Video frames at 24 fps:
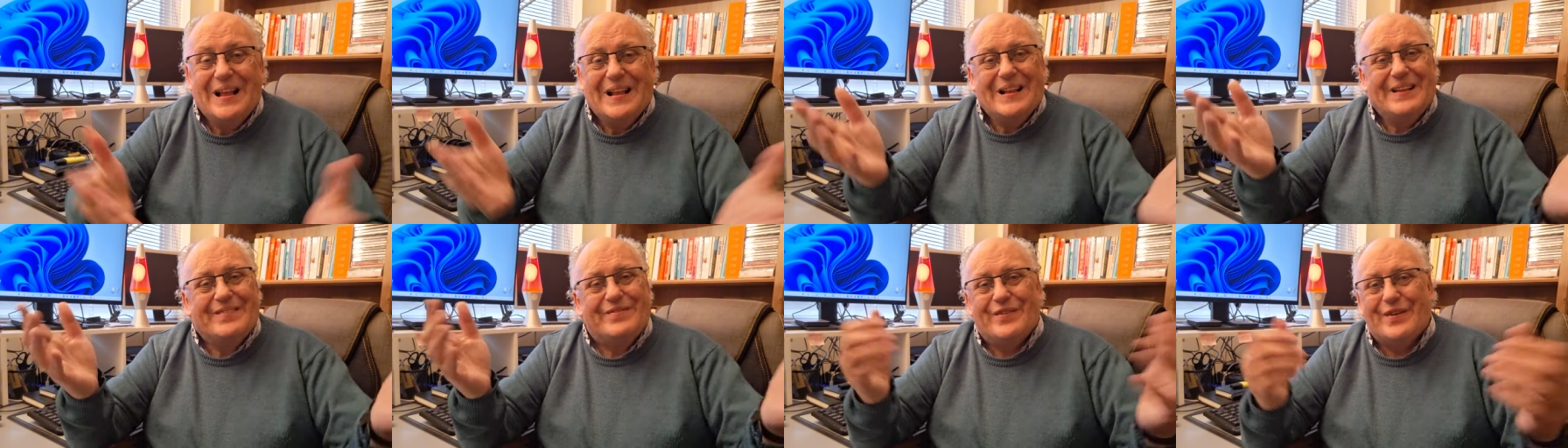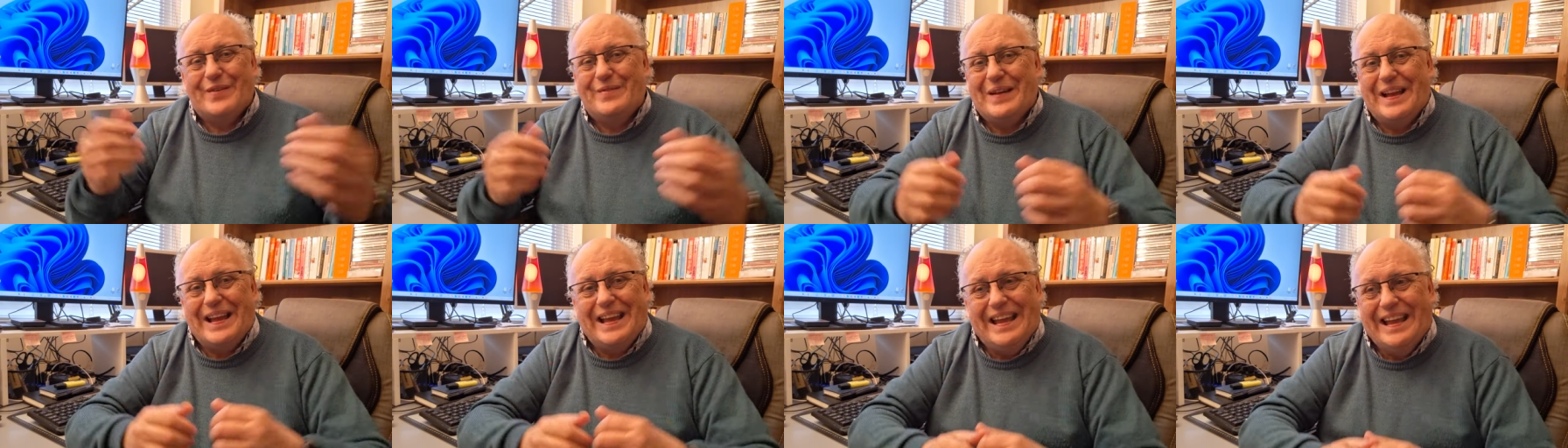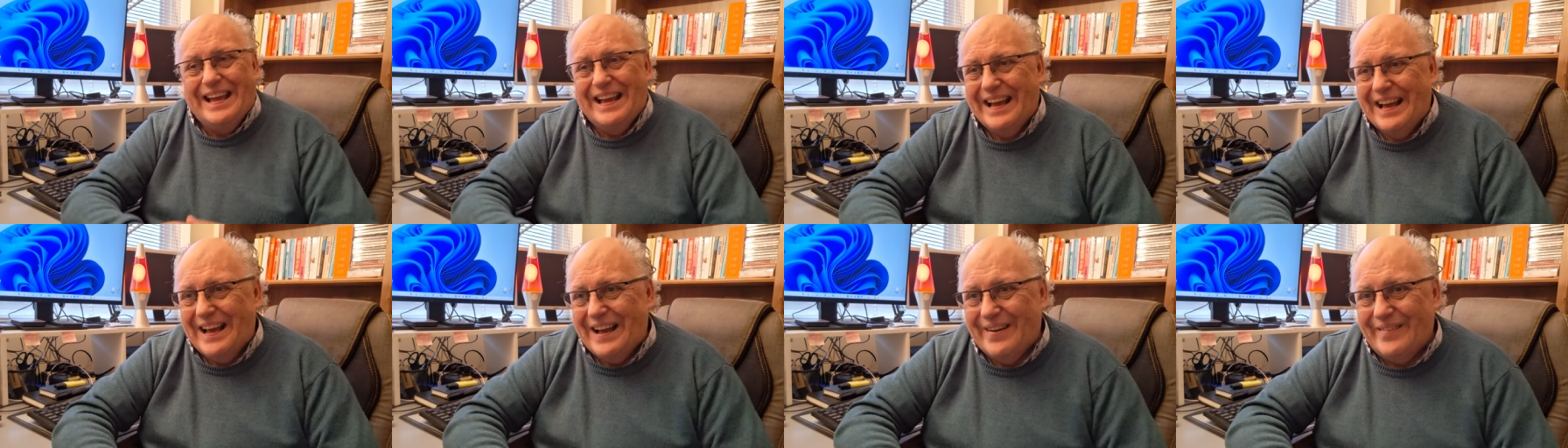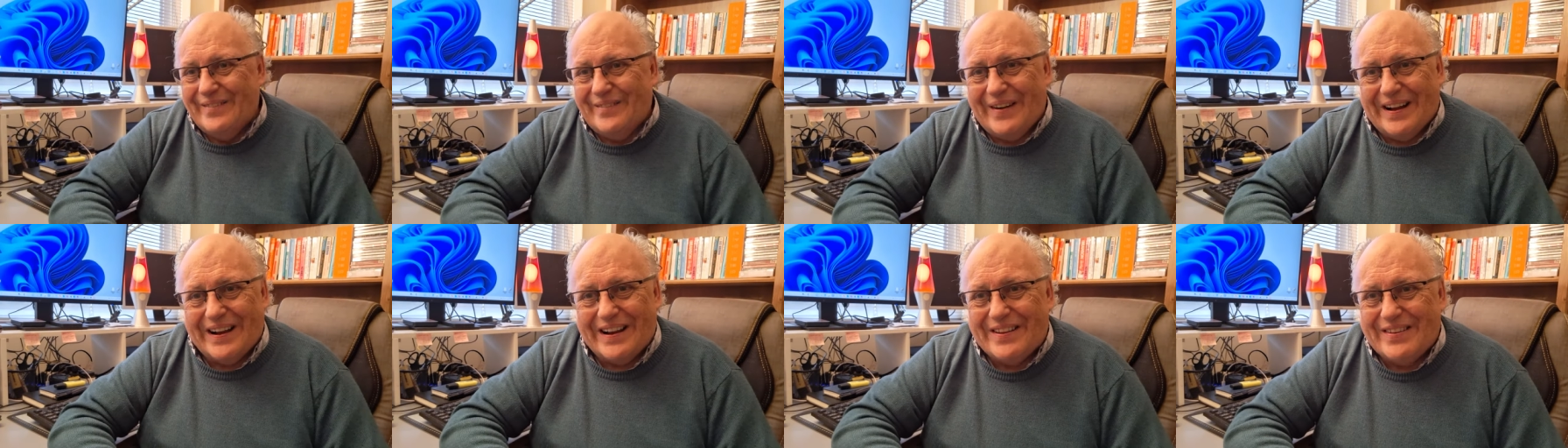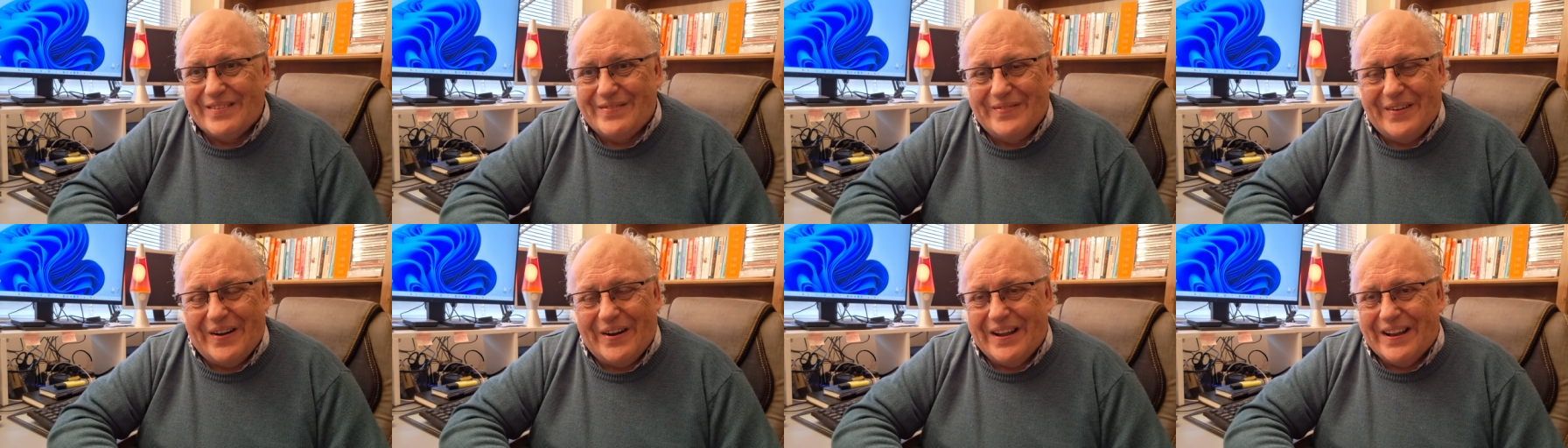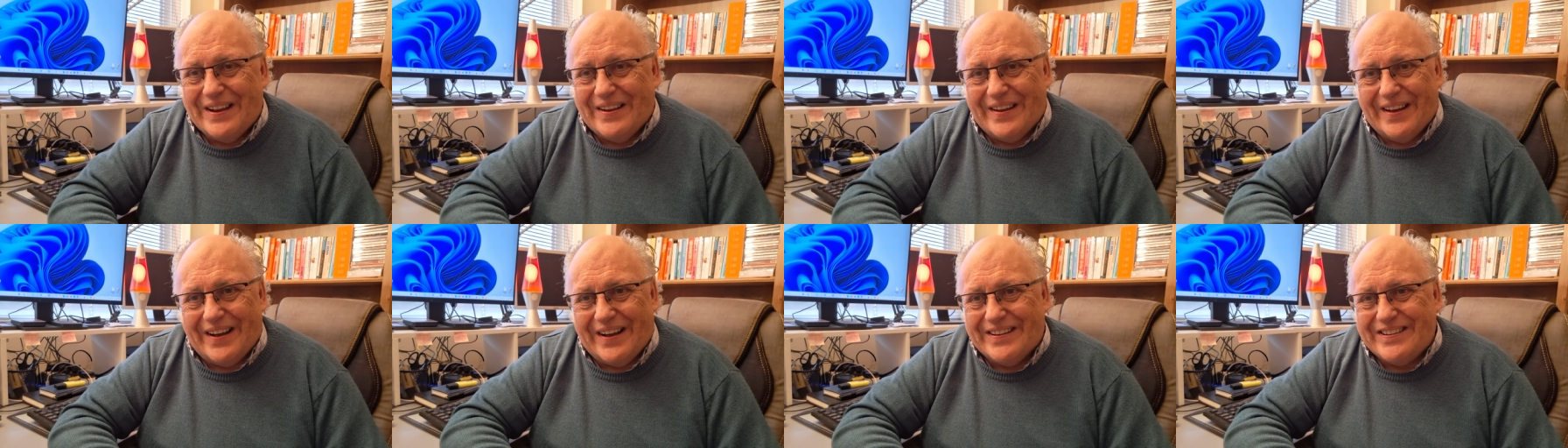for me, one of
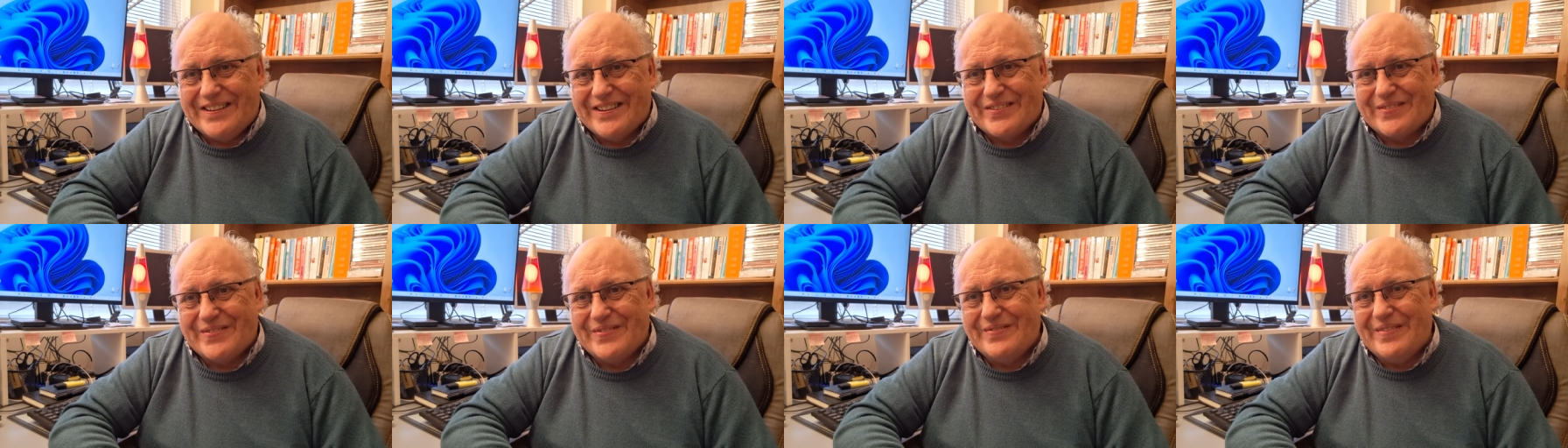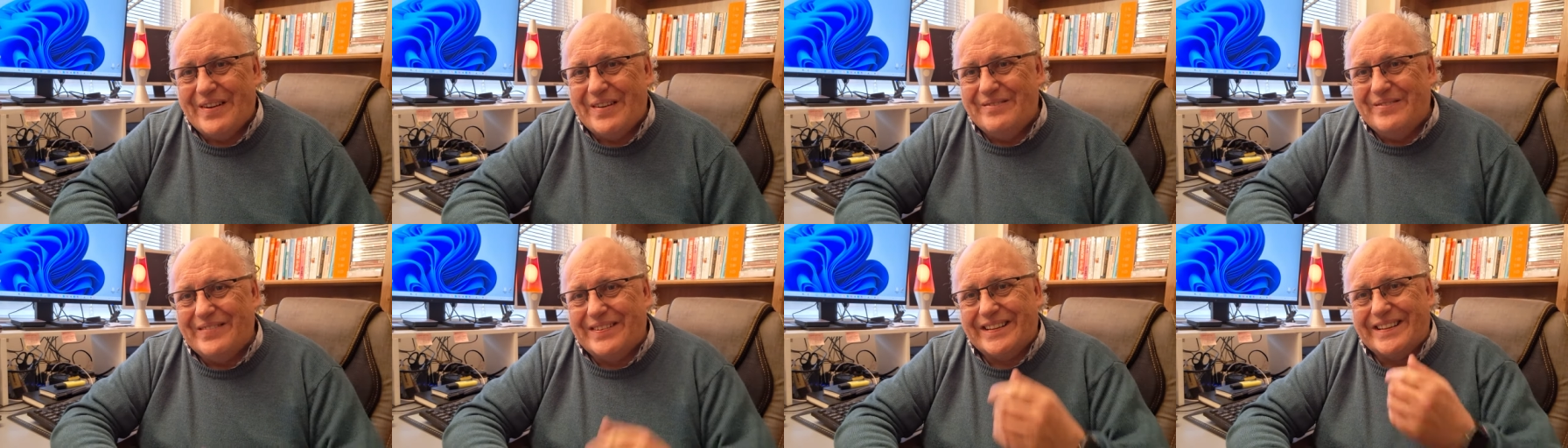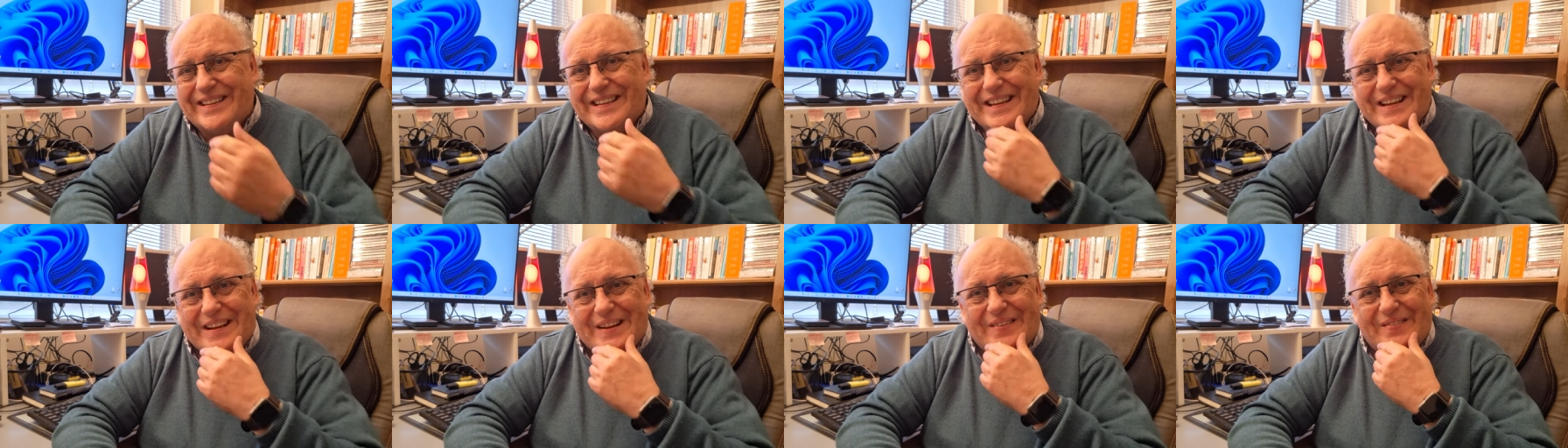mine that I just remembered